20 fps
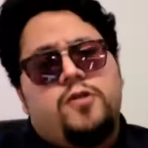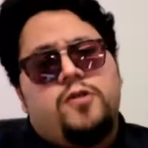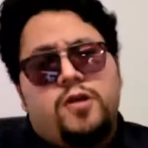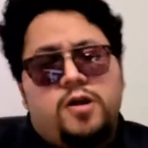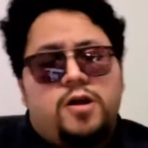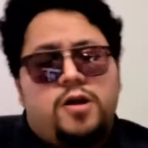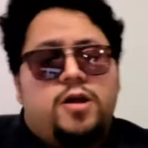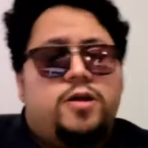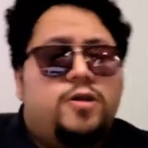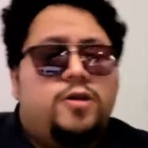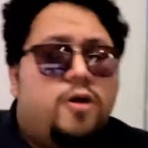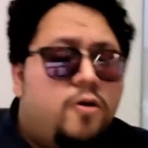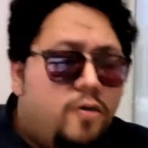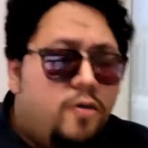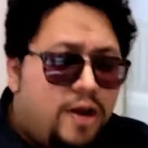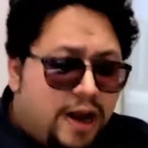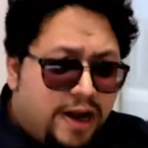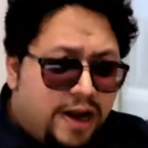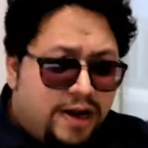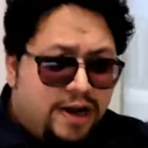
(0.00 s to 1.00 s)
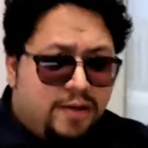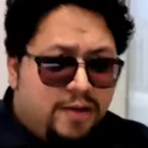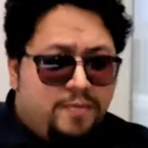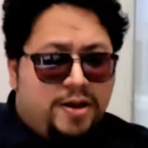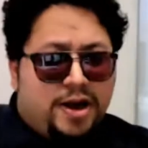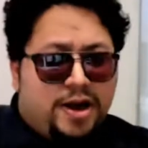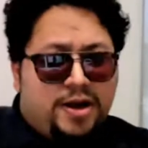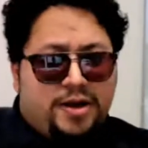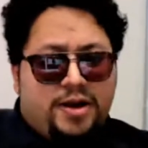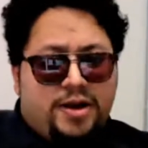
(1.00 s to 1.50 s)
the whole idea behind
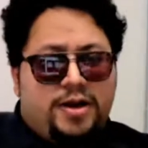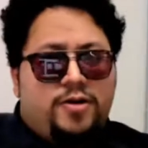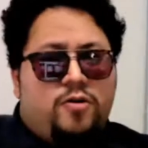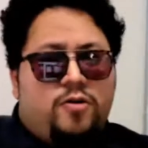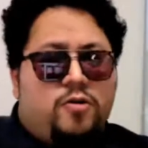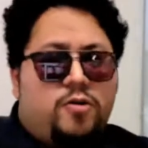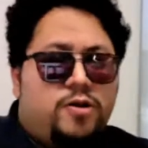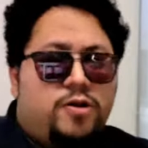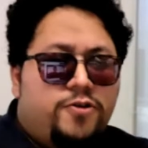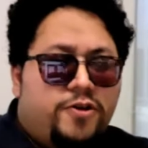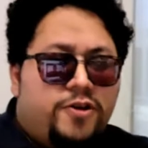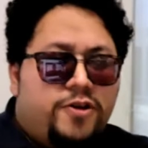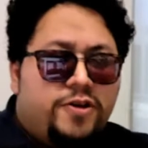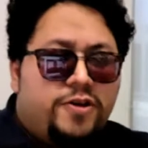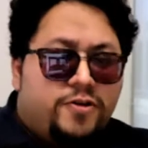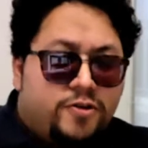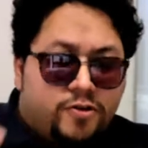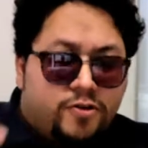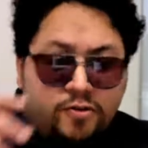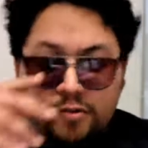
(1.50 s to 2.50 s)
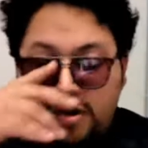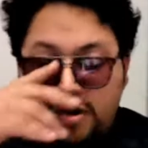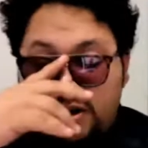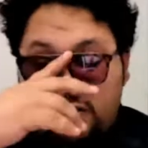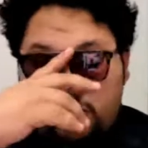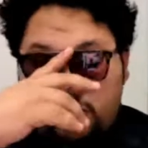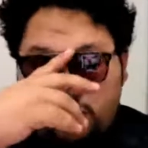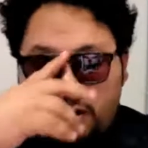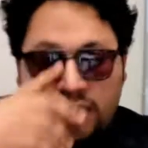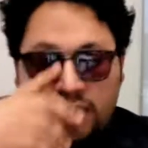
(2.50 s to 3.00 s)
technology is to
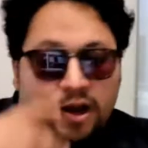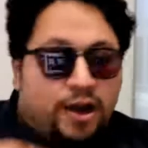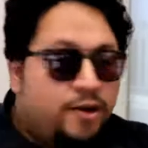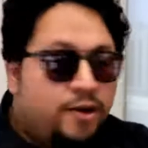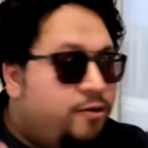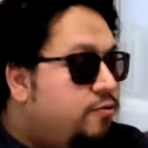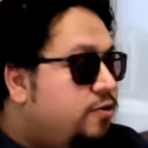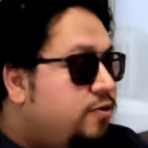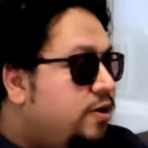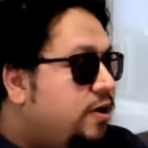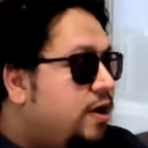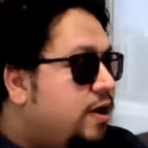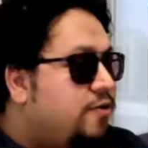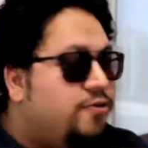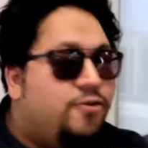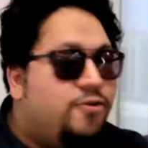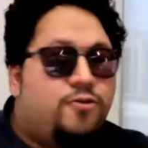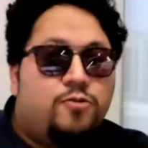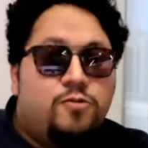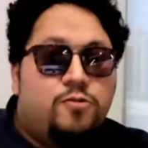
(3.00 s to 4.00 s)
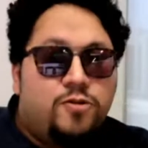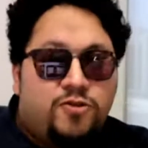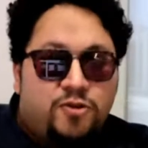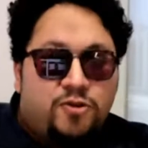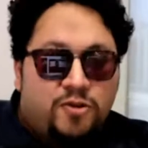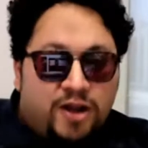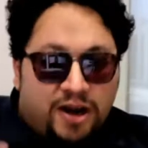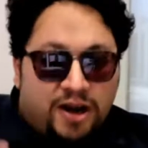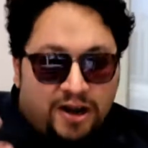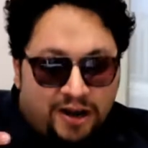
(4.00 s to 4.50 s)
use it as a tool so that
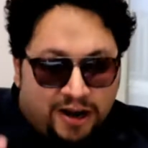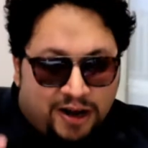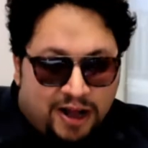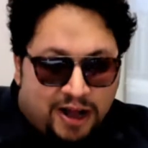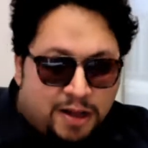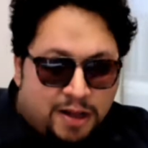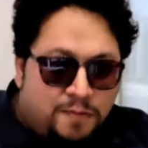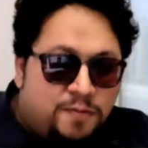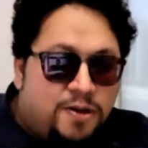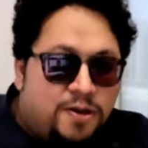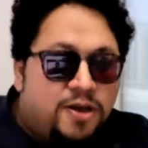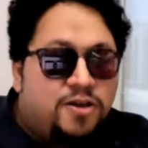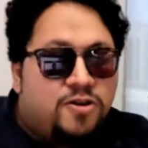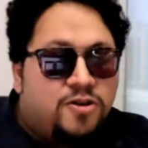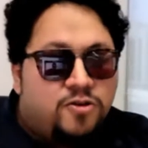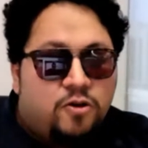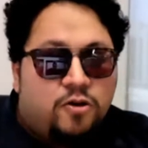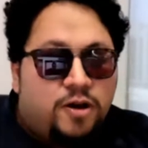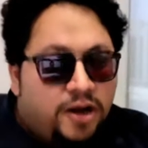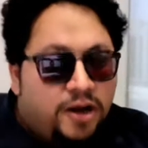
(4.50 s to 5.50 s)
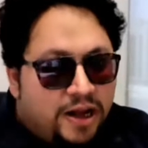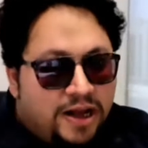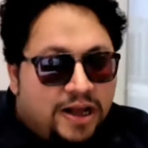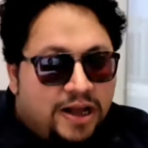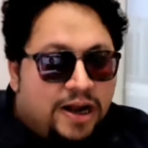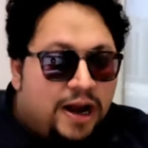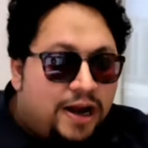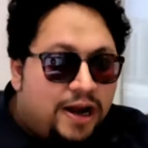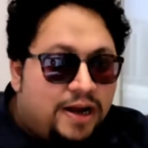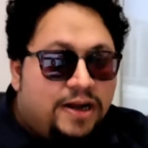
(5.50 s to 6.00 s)
it helps us not
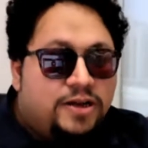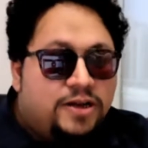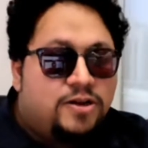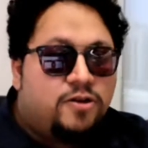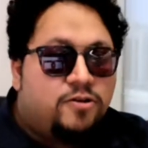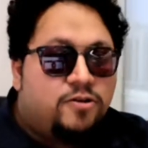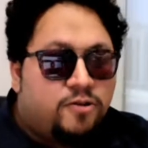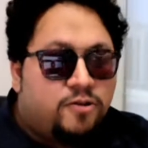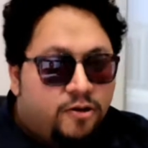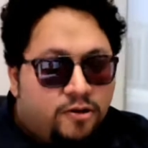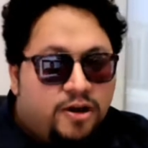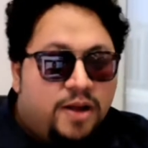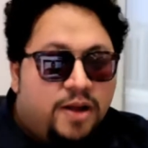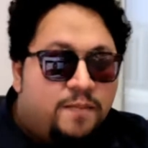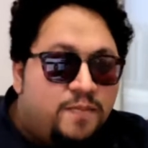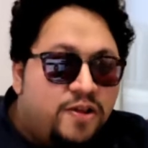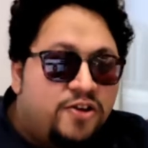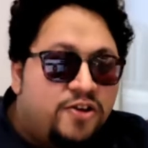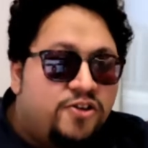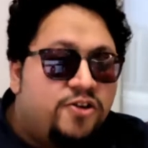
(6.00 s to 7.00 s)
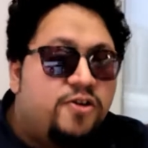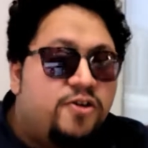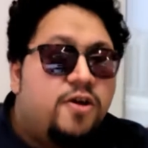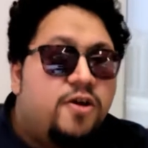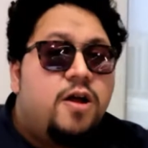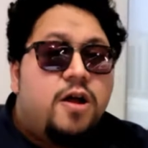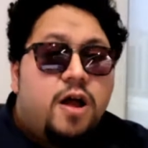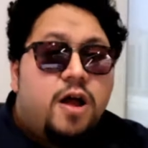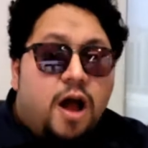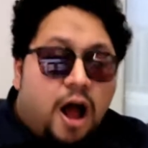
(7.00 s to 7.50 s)
degrade or diminish
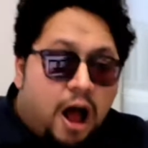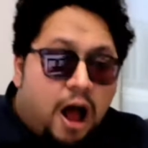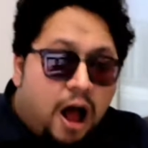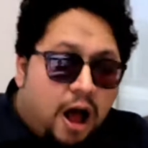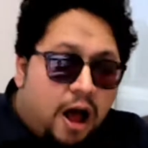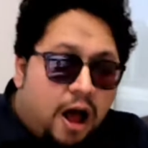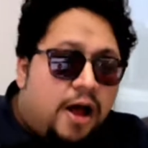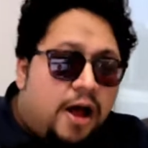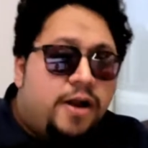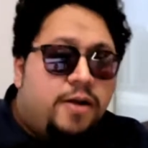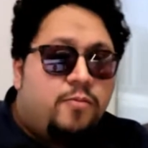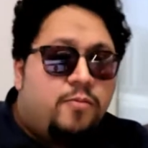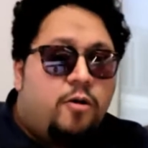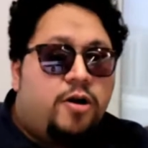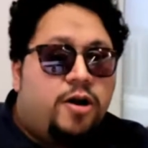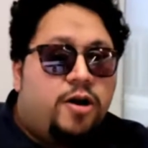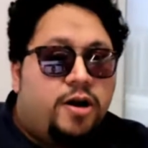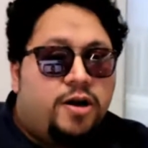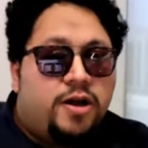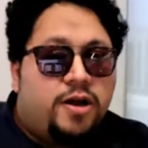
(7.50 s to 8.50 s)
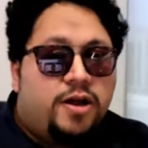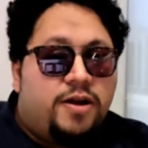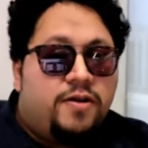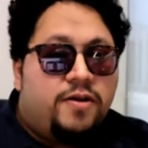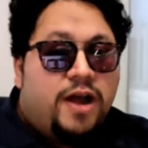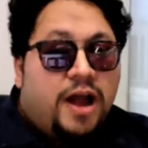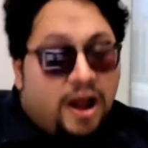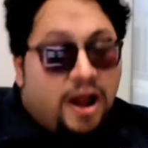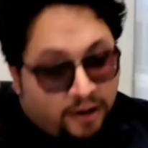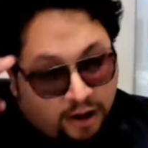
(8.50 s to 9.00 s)
our monetary
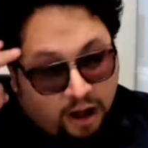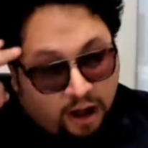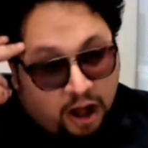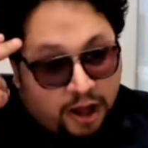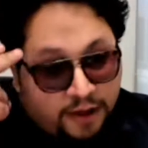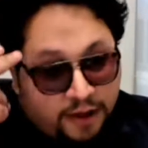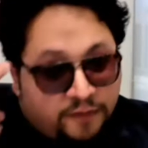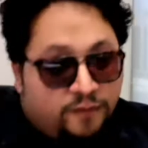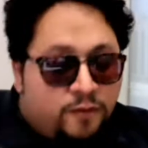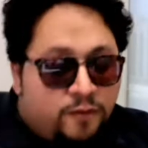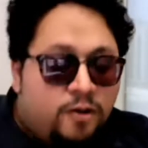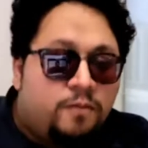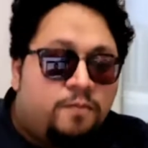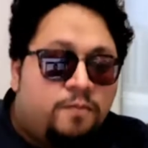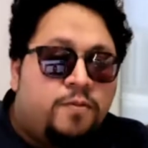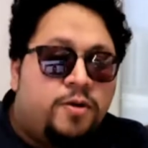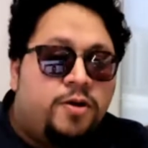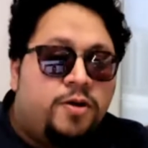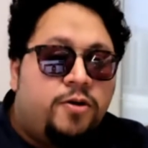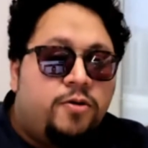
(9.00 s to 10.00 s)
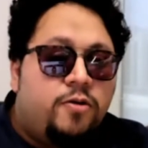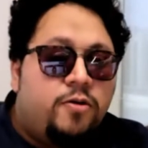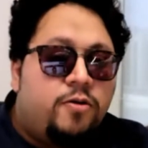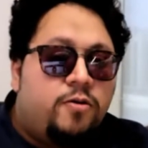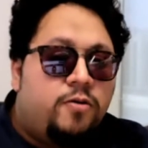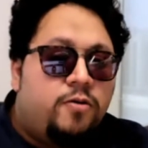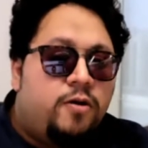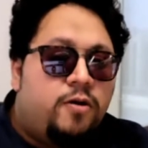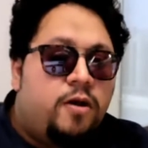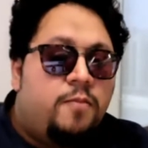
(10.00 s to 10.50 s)
and our
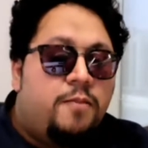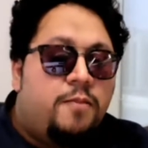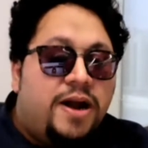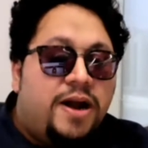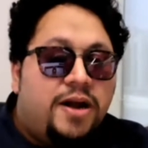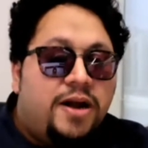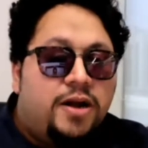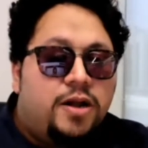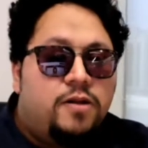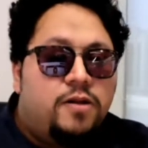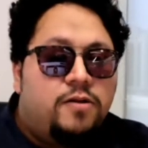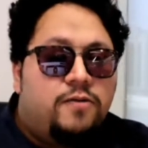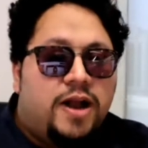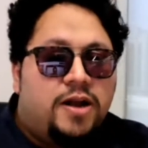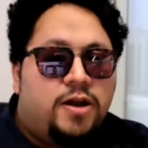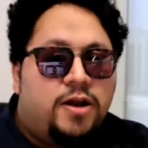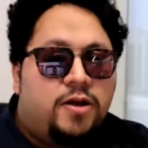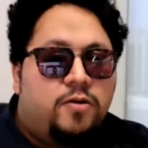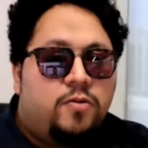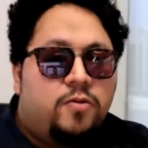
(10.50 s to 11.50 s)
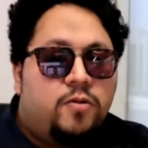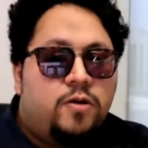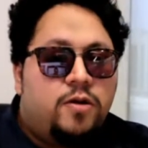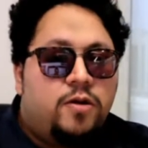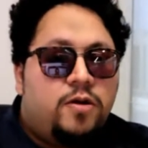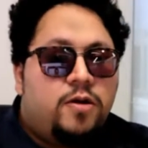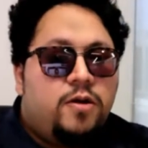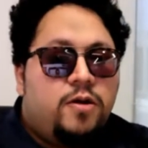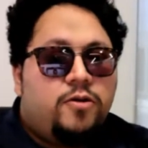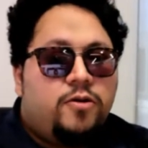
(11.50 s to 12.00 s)
mental value. To be